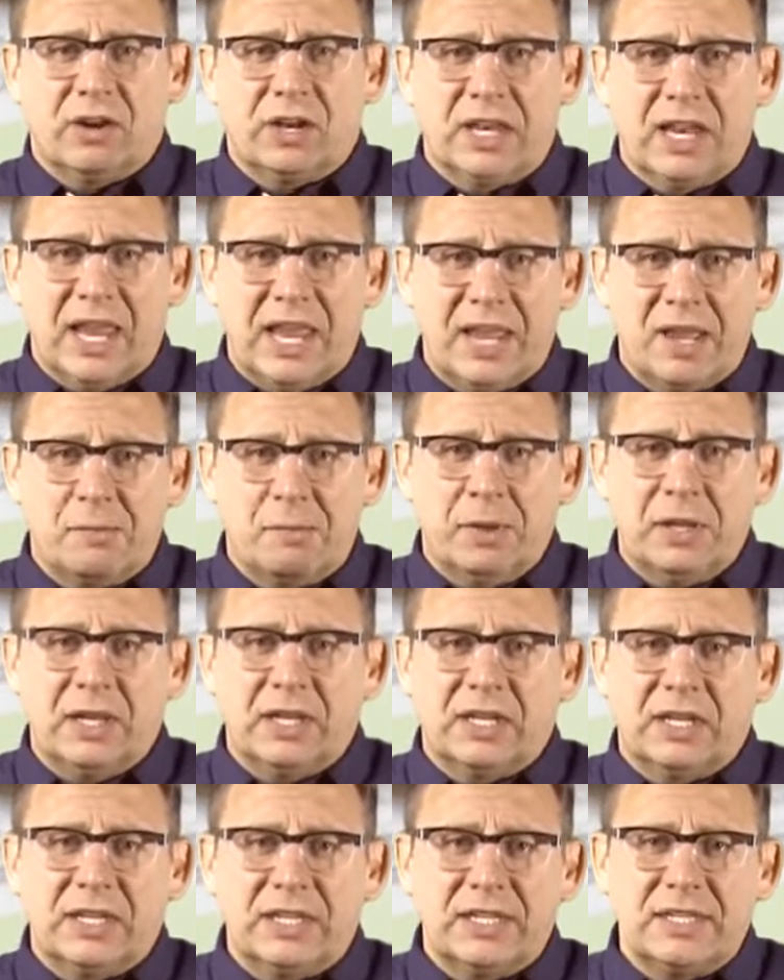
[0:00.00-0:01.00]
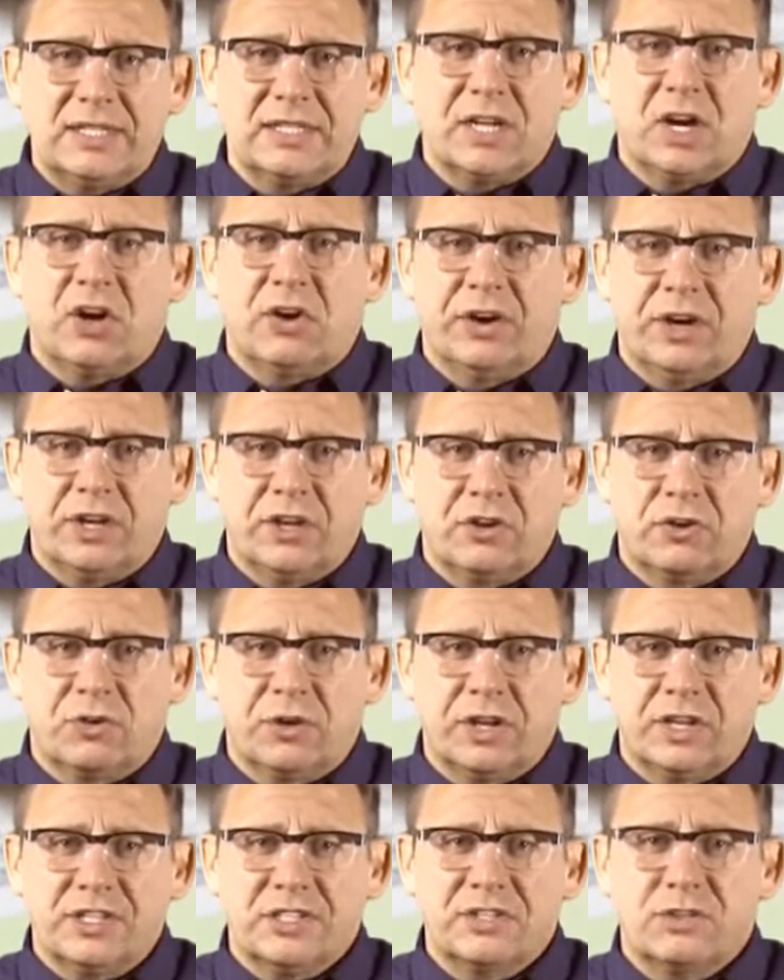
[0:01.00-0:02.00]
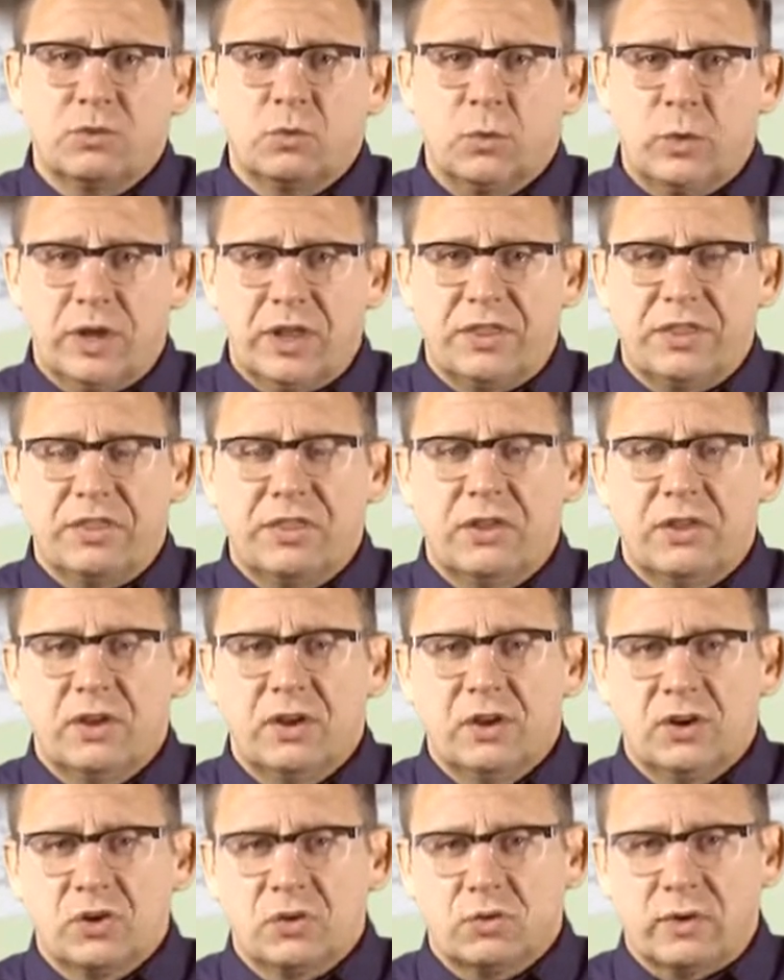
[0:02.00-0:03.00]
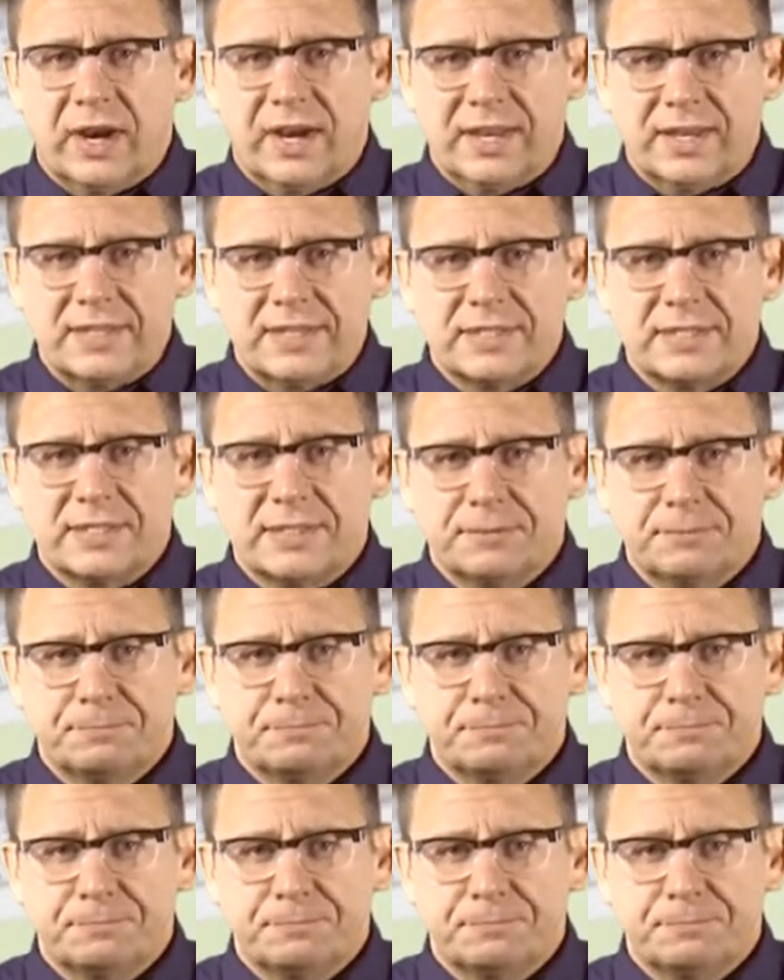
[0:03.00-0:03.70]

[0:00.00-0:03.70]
and liabilities are increased with credits.